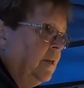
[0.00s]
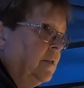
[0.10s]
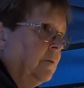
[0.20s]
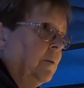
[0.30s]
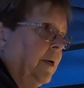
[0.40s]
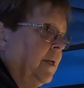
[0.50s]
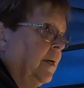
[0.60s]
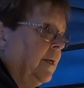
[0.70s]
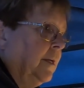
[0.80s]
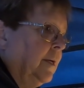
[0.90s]
So we went and
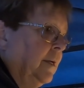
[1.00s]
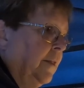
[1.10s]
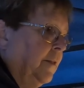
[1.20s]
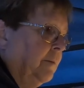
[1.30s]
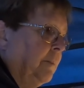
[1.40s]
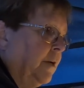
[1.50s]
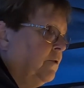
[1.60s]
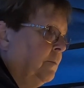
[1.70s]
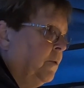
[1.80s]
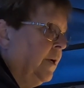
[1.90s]
had a lithium
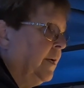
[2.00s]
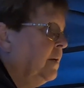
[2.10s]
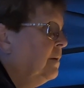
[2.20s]
battery put in.